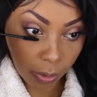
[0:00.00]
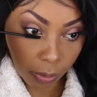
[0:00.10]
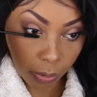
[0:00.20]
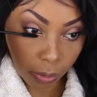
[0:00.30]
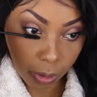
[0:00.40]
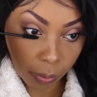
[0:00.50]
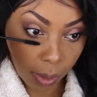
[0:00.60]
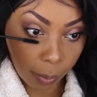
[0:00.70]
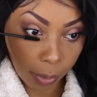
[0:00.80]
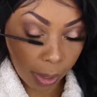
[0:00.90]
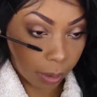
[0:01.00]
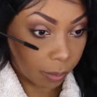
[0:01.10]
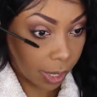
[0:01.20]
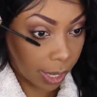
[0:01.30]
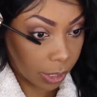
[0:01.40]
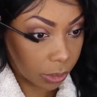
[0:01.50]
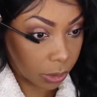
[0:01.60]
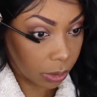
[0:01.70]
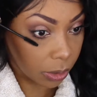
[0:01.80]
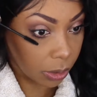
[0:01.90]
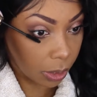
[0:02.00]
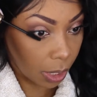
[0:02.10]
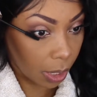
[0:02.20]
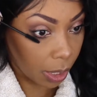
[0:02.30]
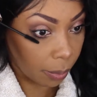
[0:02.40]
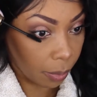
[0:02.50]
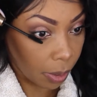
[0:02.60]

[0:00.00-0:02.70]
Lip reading: on my bottom lashes this time,